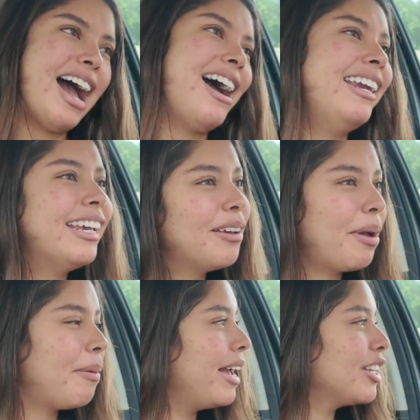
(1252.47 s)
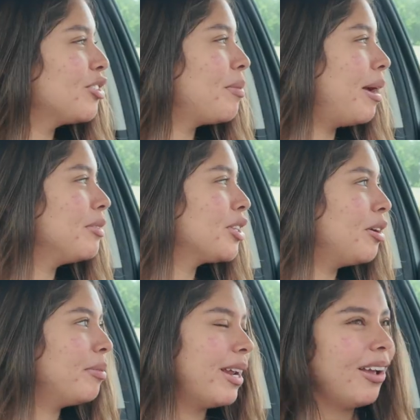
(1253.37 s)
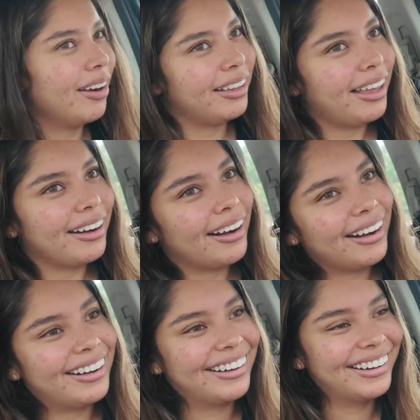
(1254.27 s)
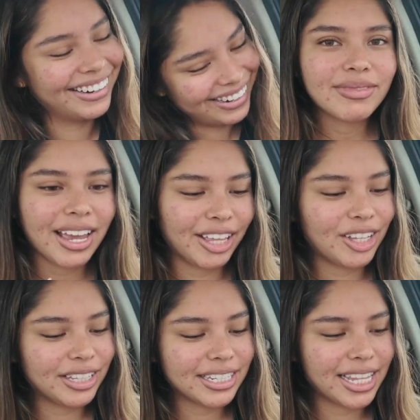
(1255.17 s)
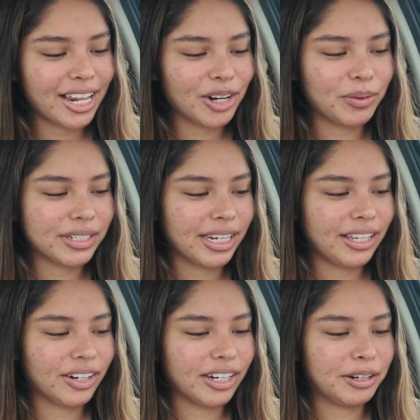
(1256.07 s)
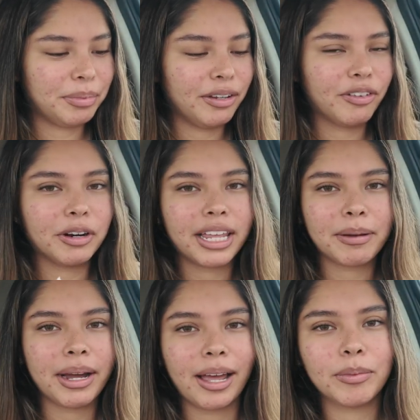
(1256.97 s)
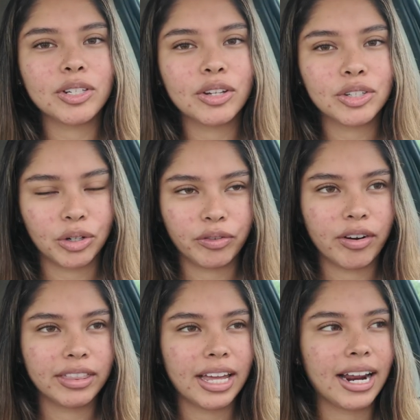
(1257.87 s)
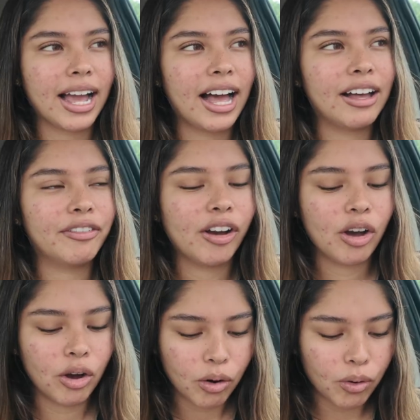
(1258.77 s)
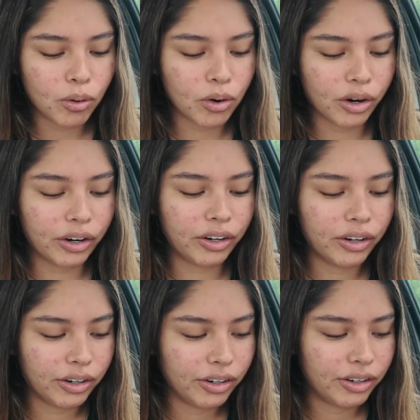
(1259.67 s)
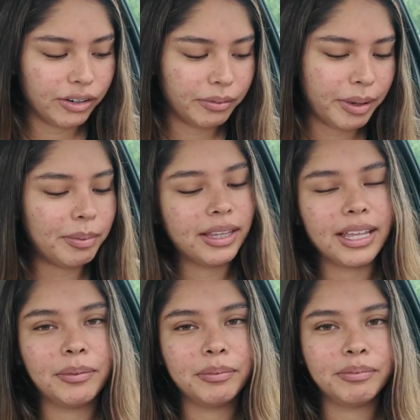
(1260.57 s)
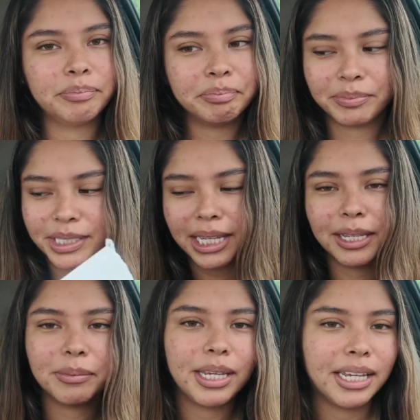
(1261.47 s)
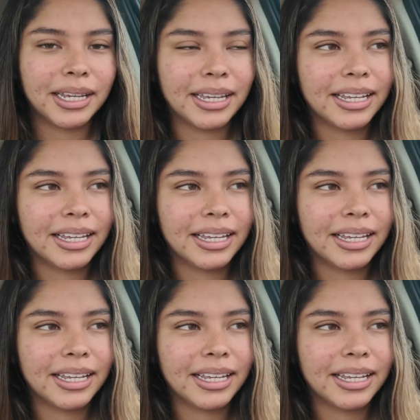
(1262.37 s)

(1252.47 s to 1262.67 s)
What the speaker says: I didn't get my package from Amazon, but I got a letter. I thought this letter was either gonna be for like my Amazon storefront that I have, or maybe them telling me